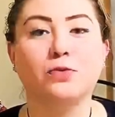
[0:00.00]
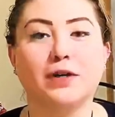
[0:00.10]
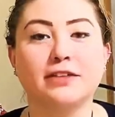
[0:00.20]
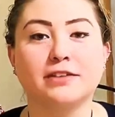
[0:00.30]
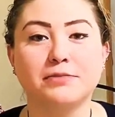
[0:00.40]
a
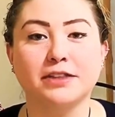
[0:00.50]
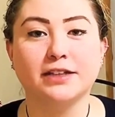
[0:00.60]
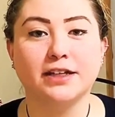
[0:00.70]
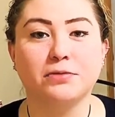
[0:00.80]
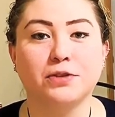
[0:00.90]
white lemon
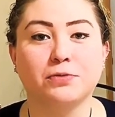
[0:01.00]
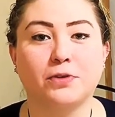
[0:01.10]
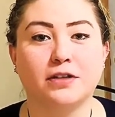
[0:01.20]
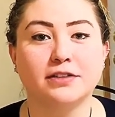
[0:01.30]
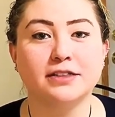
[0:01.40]
cake with
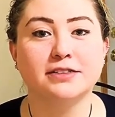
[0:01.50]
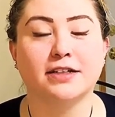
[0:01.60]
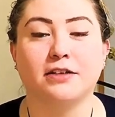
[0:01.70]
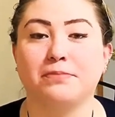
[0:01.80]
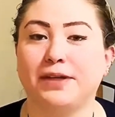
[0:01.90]
walnuts
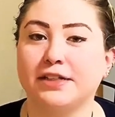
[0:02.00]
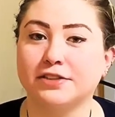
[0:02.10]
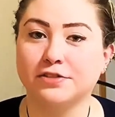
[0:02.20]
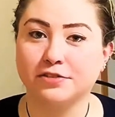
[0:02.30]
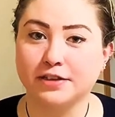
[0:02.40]
and a
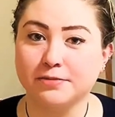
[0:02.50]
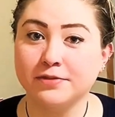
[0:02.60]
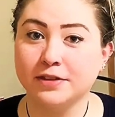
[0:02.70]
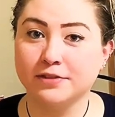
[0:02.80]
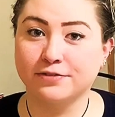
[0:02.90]
basil
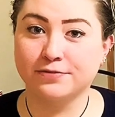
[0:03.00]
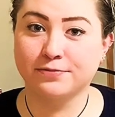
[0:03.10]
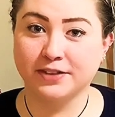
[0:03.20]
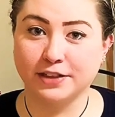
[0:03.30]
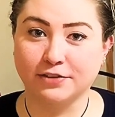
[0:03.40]
cream
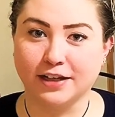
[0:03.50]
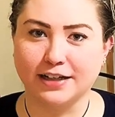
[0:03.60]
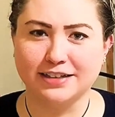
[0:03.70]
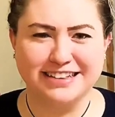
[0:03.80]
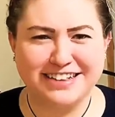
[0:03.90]

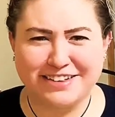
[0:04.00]
vinaigrette.